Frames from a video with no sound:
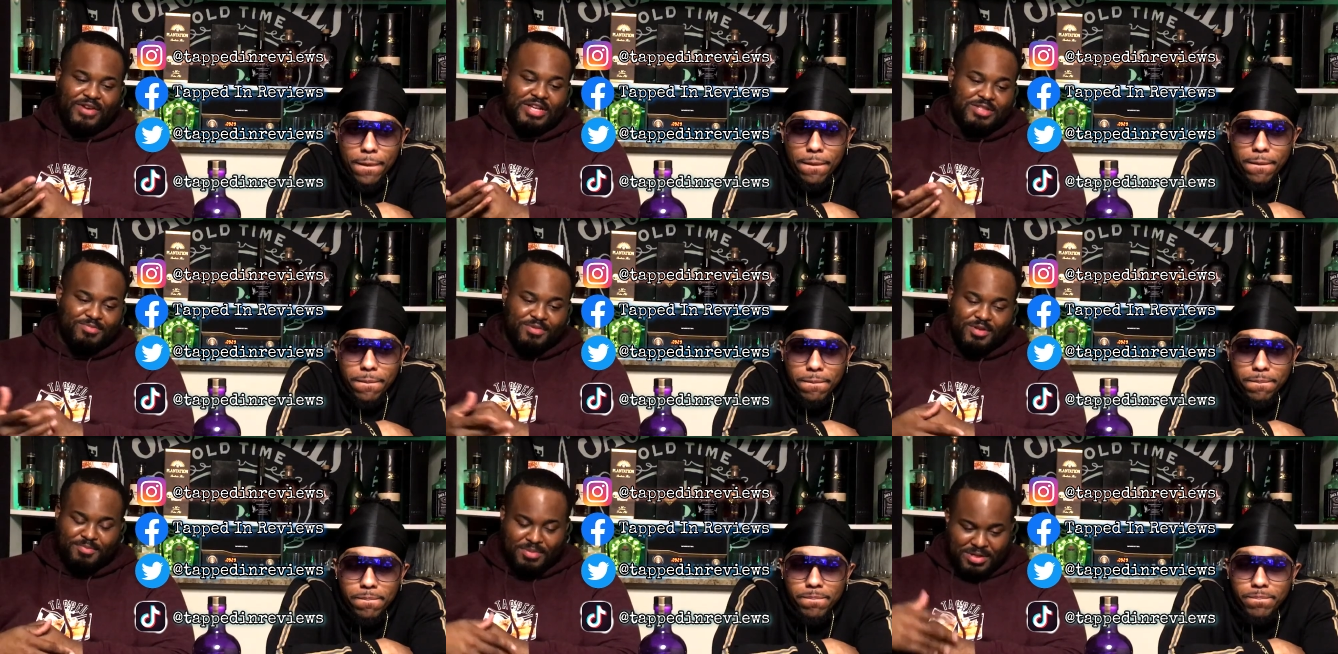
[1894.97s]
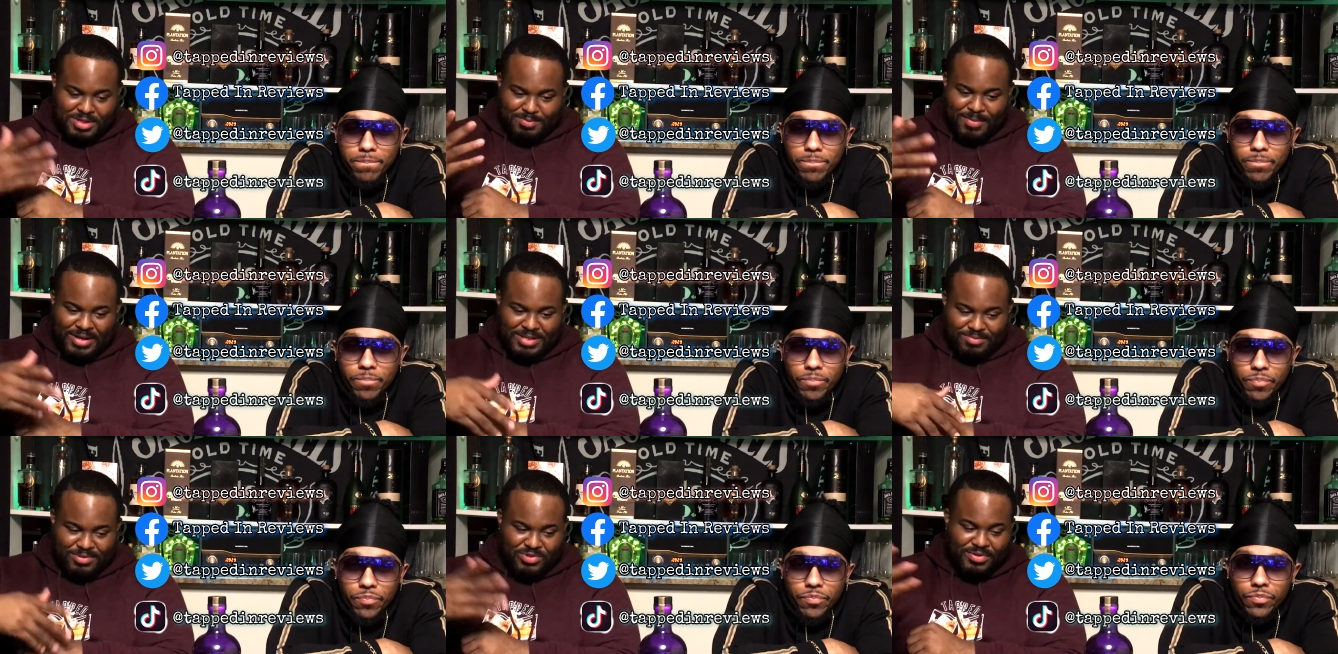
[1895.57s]
Speaker 1: Facebook. Put the
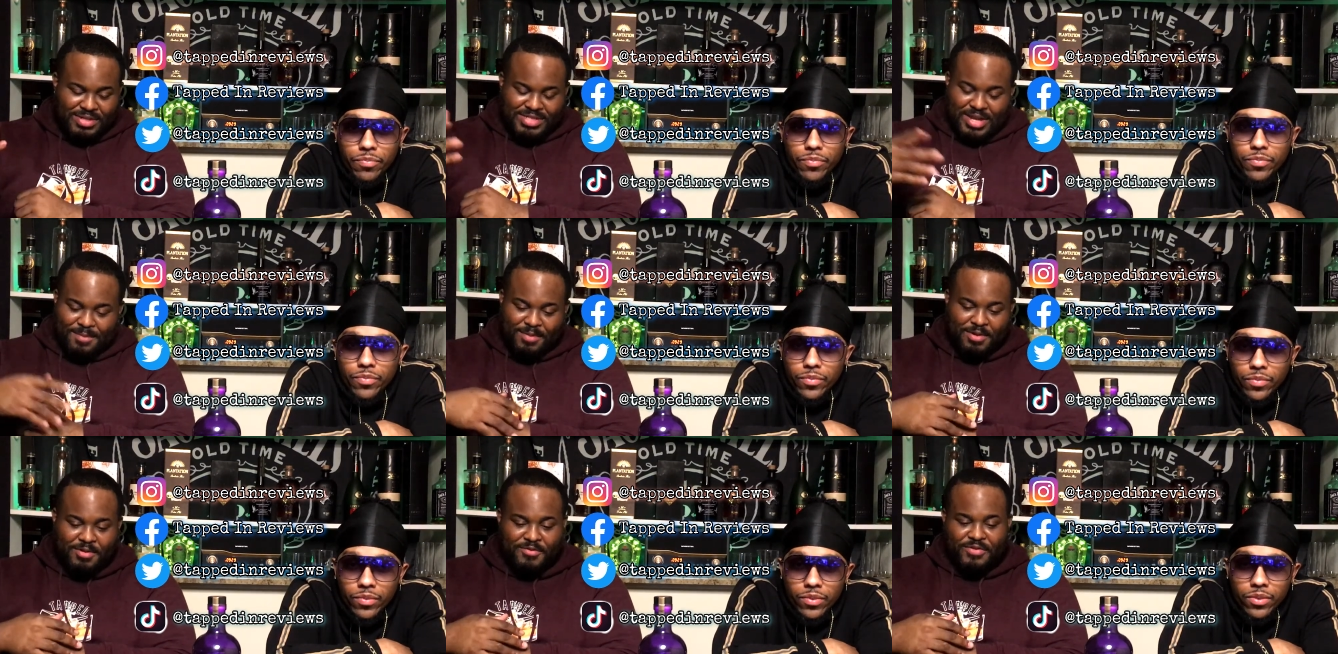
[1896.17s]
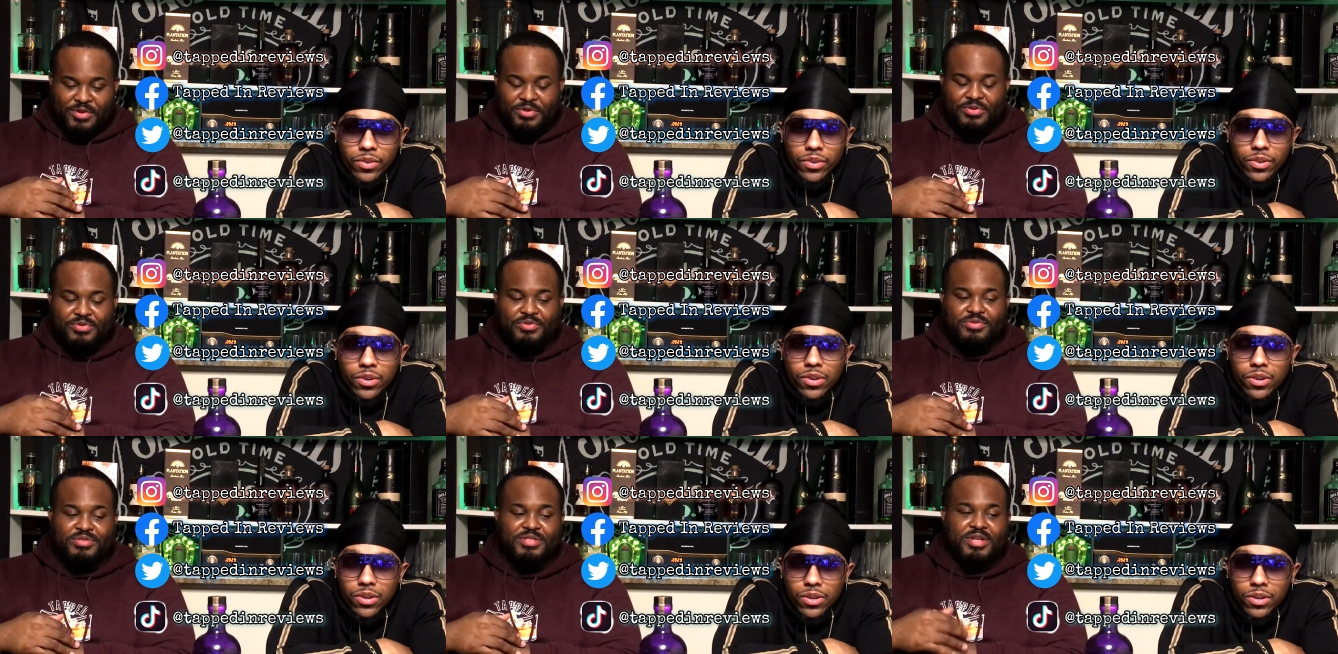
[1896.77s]
space between Tapped In
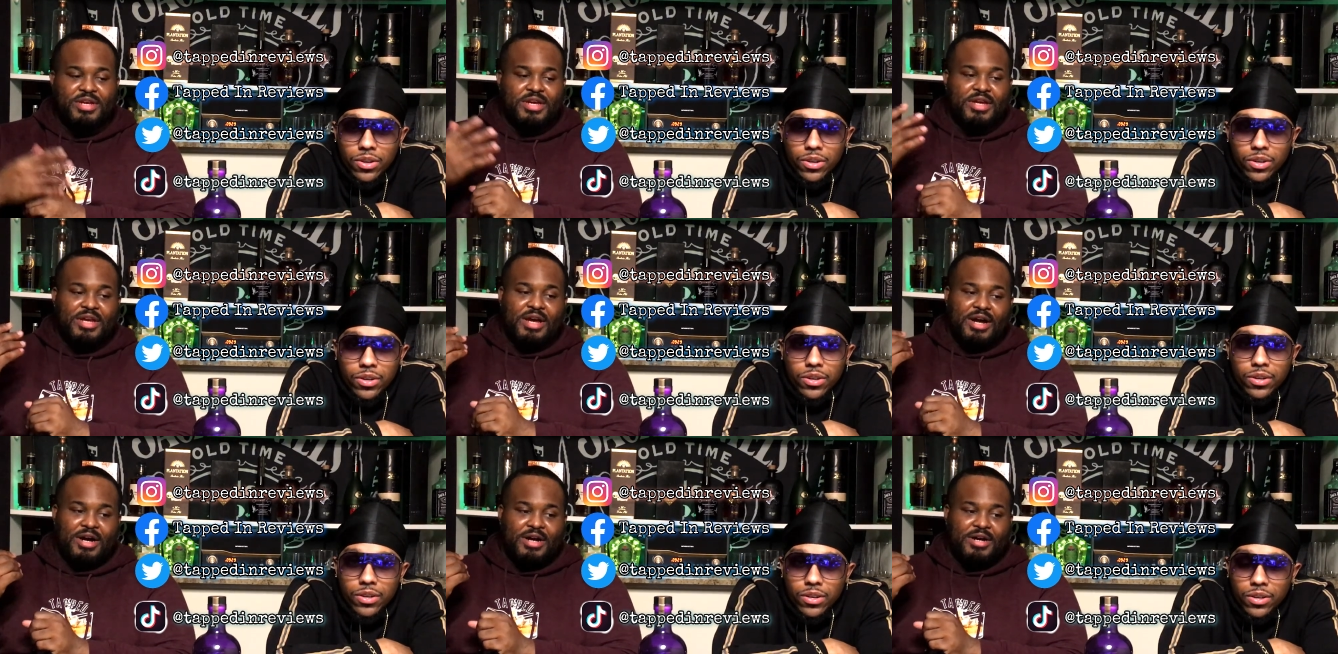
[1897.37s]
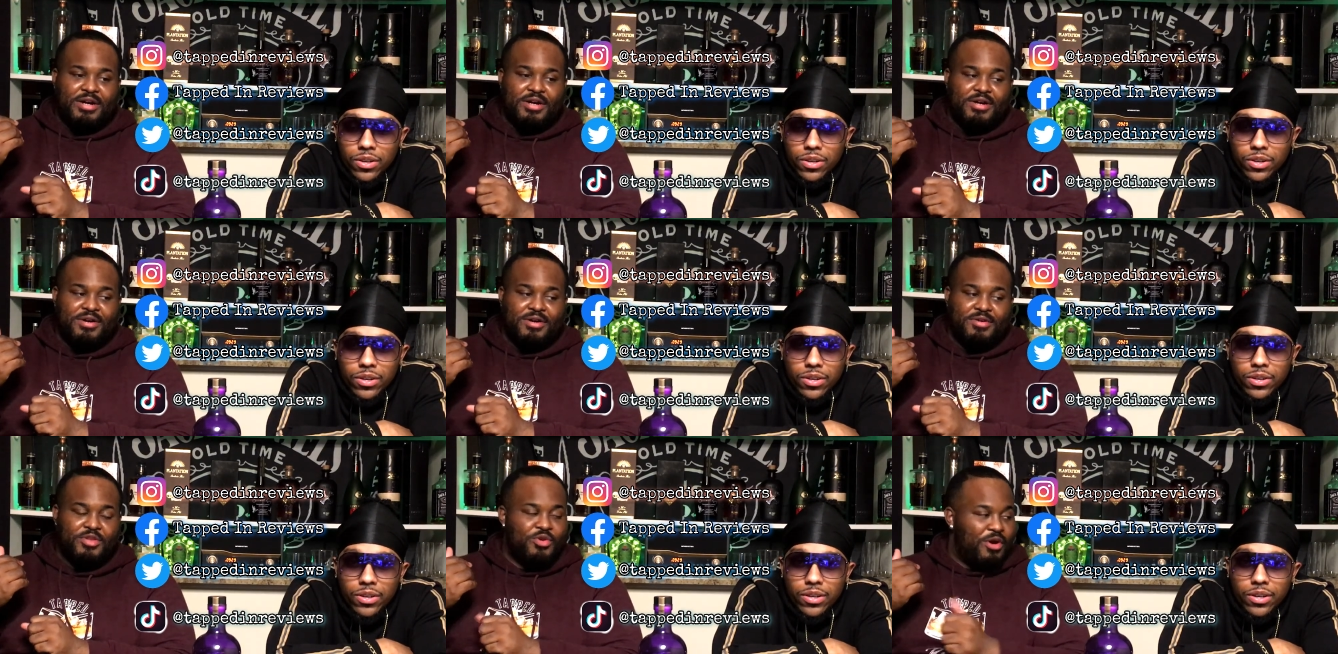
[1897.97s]
Reviews.
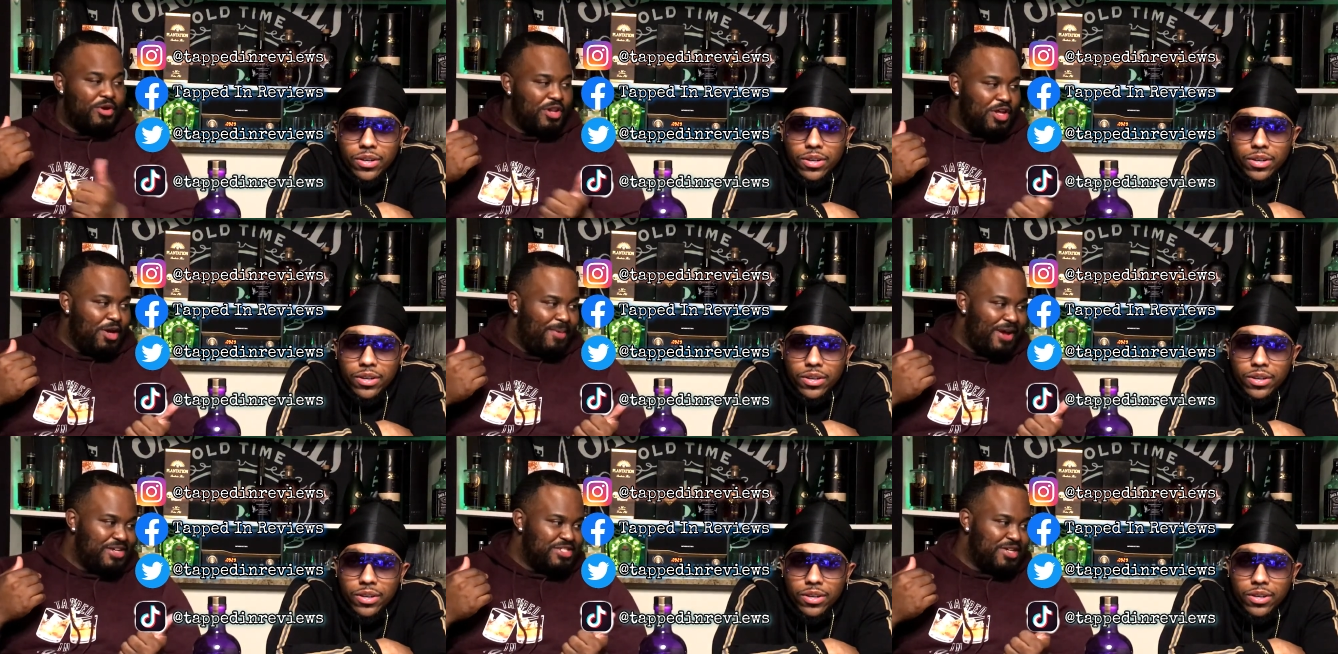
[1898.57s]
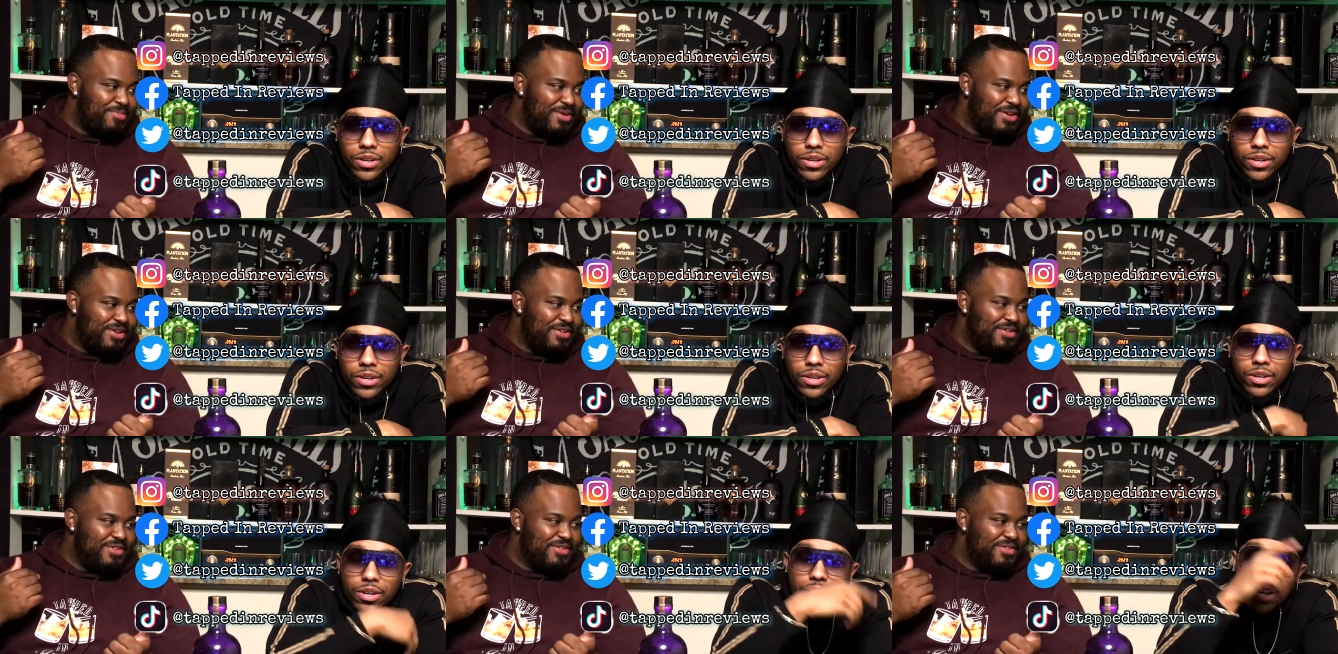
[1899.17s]
Uh, you on Clubhouse yet,
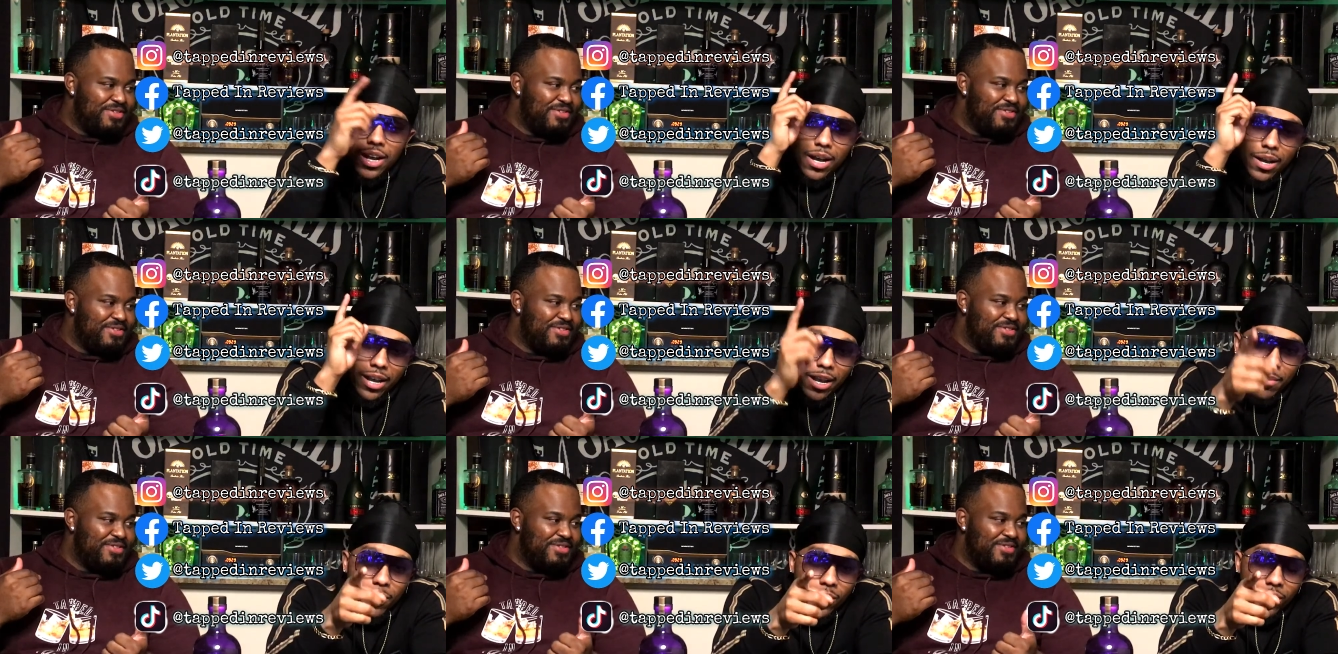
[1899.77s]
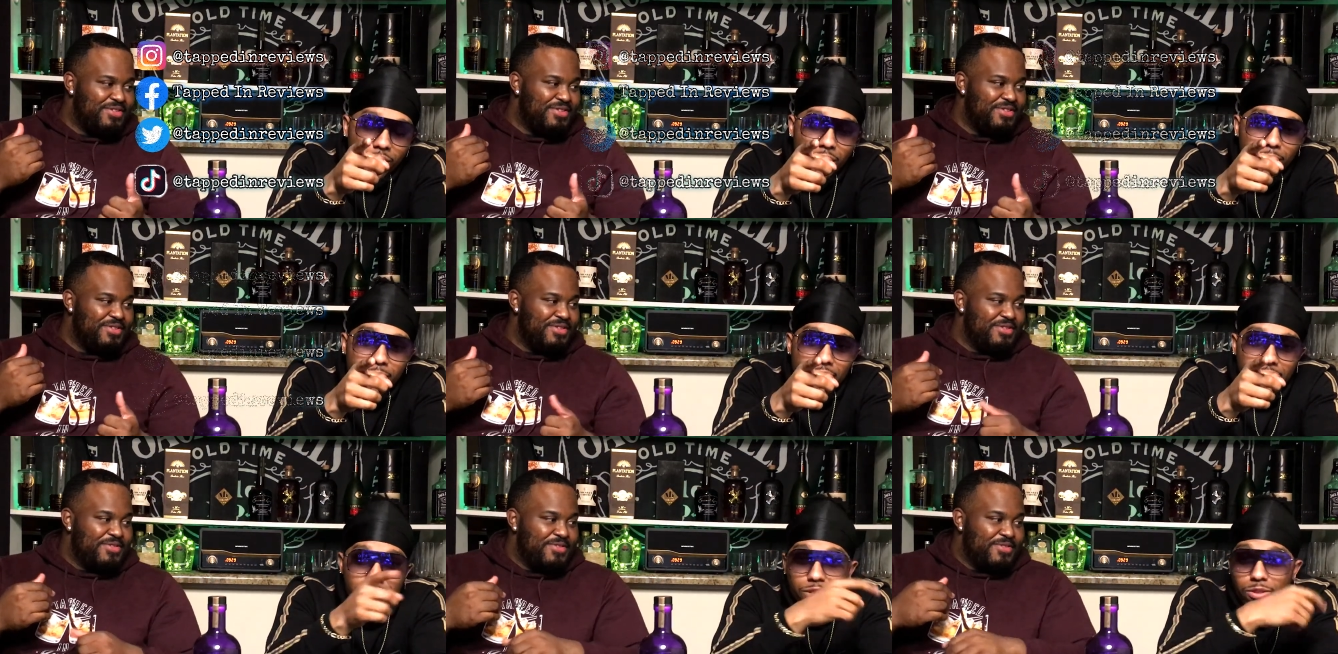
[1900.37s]
man? I am on Clubhouse,